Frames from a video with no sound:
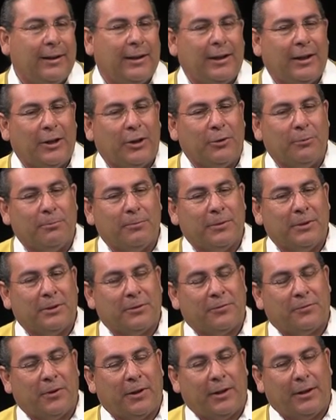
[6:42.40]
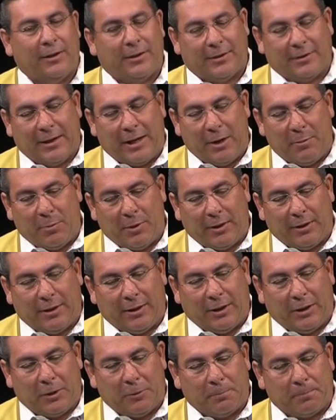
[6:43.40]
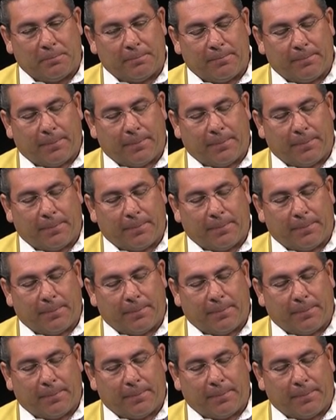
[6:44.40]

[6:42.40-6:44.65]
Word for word: uh, it's funny to say, but um,